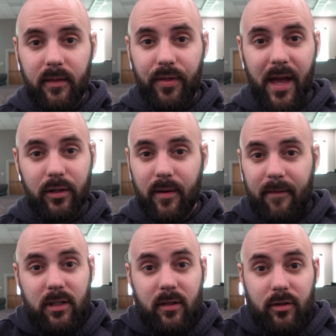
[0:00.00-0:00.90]
then you
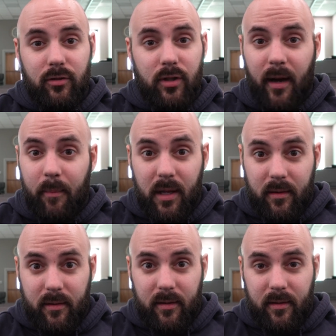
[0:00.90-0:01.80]
haven't done your job.
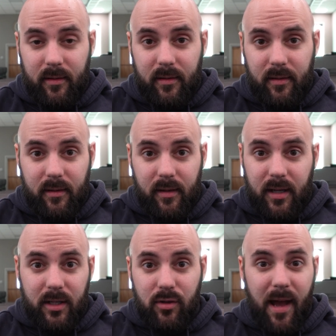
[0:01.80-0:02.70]

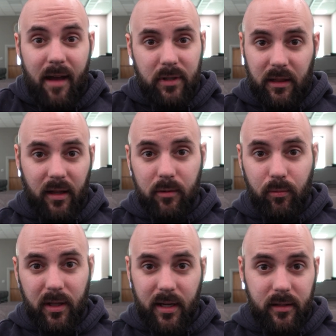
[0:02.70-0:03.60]
And you haven't led
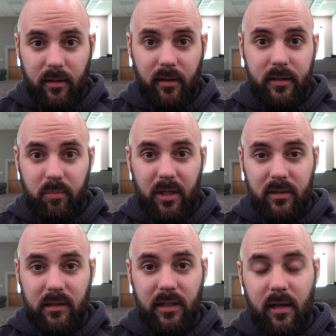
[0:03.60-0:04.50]
with excellence,
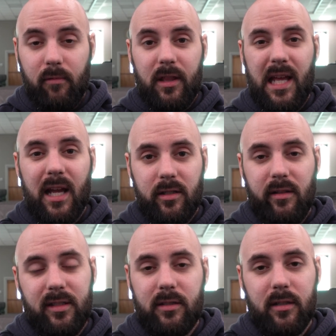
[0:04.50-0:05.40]
because leading with
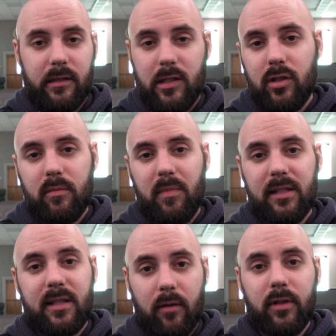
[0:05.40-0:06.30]
excellence doesn't just
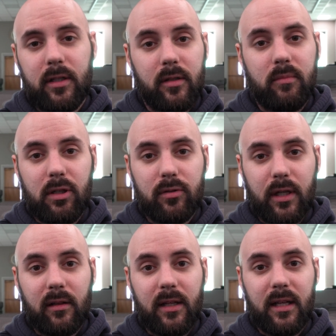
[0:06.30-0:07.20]
mean sounding good
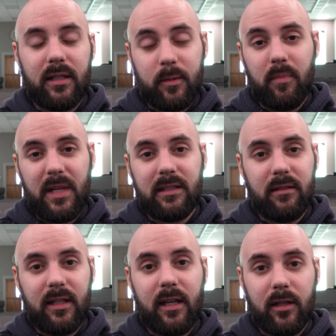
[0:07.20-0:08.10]
musically. It means
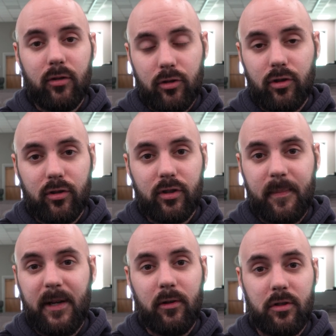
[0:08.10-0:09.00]
leading your church
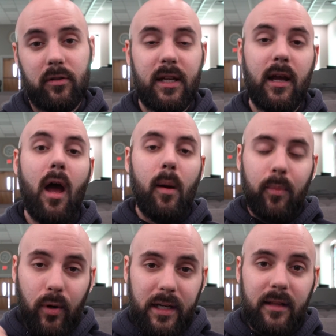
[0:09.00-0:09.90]
spiritually,
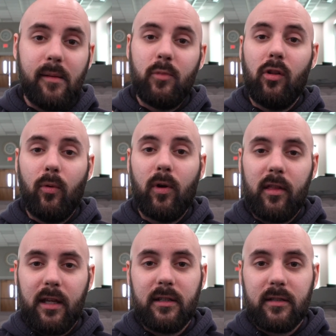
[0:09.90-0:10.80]
pointing them to the
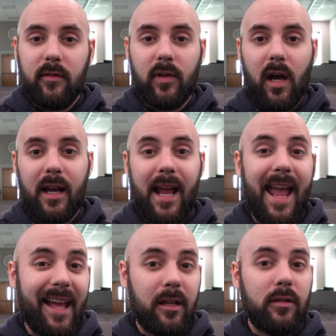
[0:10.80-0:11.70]
worthiness of God,
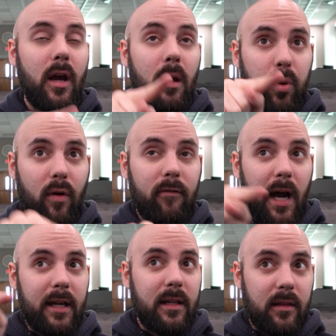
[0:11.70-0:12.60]
and
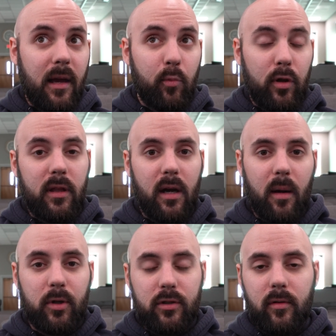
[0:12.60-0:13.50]
providing them with the
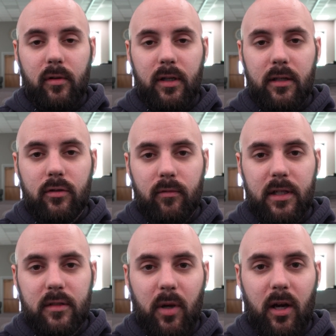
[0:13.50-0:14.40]
opportunity to
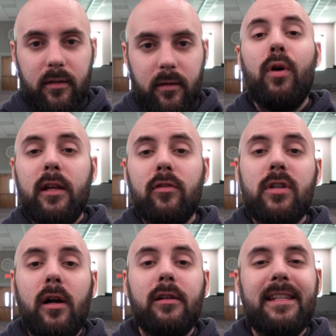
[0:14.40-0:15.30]
respond. Putting your
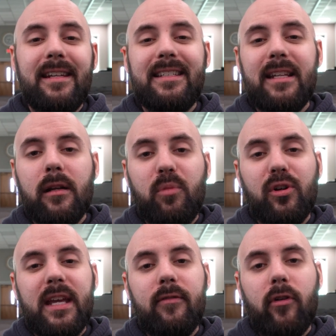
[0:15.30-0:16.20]
songs in a singable
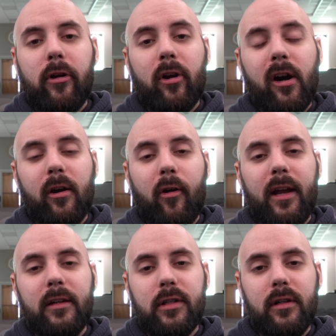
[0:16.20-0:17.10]
key for your
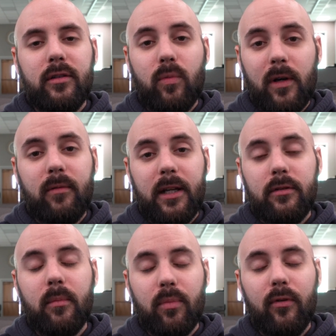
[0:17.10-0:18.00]
congregation is one way
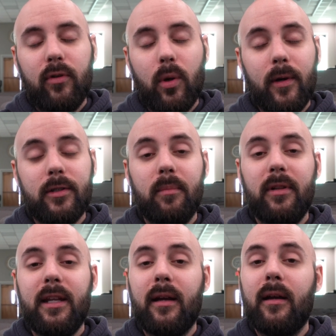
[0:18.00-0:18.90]
to improve your worship
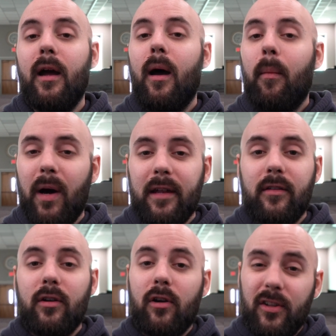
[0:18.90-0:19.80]
leading,
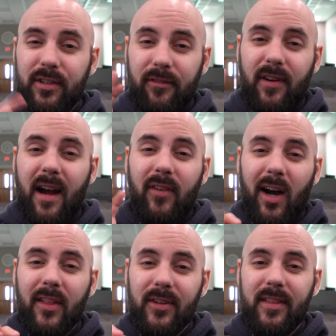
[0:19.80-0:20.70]
but there are also 5
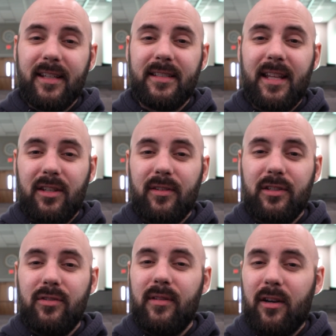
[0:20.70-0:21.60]
other things that you
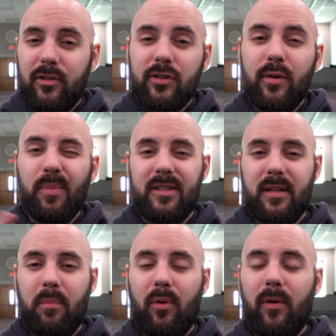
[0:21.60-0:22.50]
can do that are super
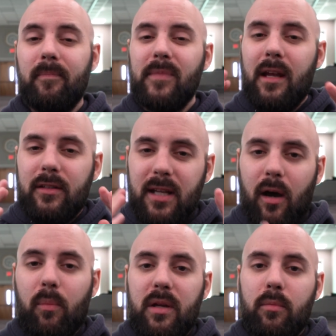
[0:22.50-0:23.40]
simple to
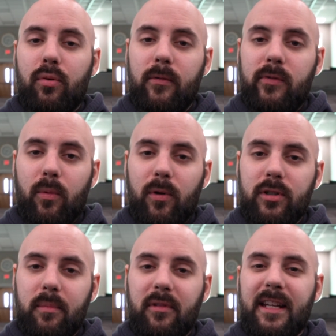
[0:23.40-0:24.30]
help improve your
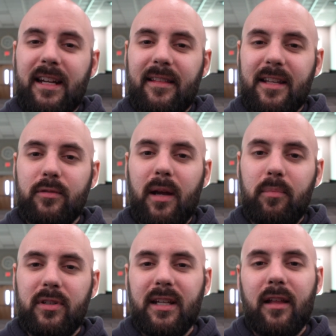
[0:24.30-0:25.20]
worship leading, and that's why I
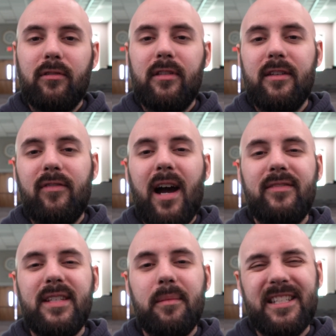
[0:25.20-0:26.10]
put together the
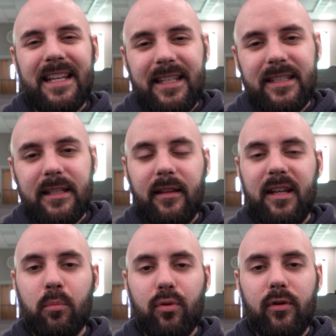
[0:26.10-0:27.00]
5 tips to
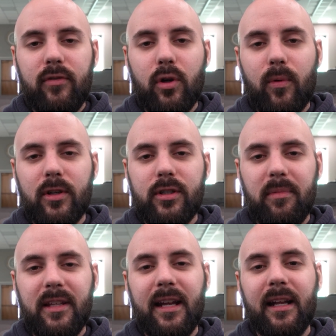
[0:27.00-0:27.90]
instantly improve your
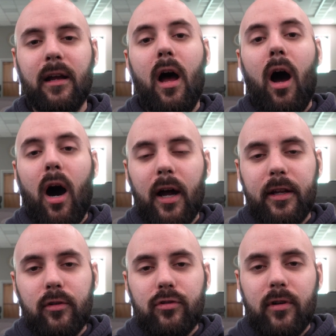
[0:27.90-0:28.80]
worship leading
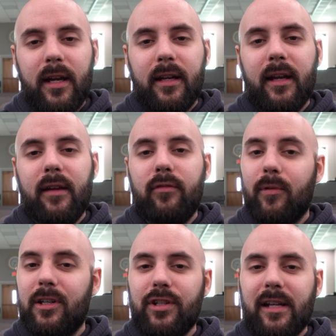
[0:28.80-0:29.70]
audio training. If you
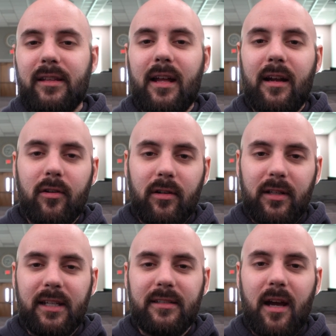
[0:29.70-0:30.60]
want to check that out, I'll
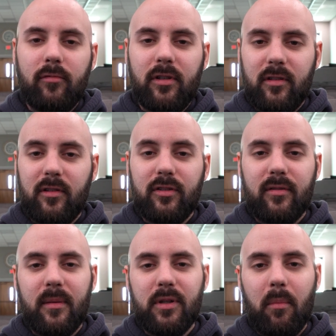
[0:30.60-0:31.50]
link it down in the
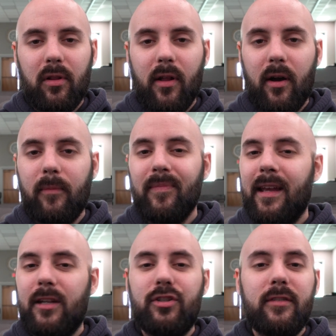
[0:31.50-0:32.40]
description below.
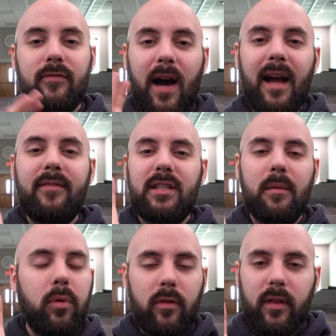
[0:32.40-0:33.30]
It's just 5
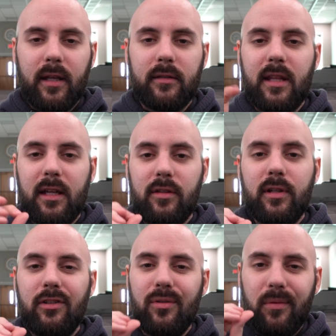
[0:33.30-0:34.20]
simple things that you
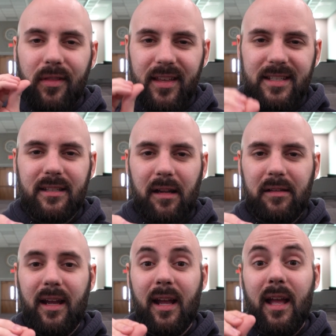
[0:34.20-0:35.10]
can do this
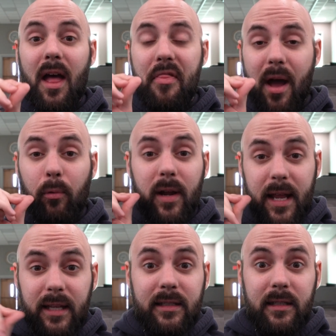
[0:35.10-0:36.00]
Sunday that will
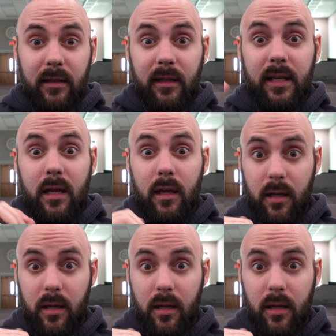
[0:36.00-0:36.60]
instantly